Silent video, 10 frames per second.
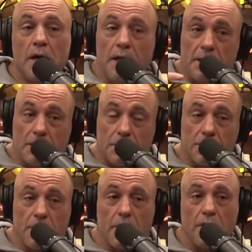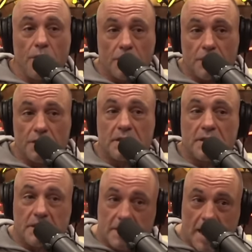you could
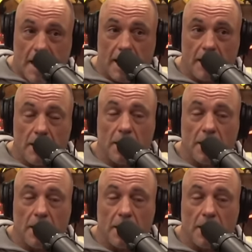imply,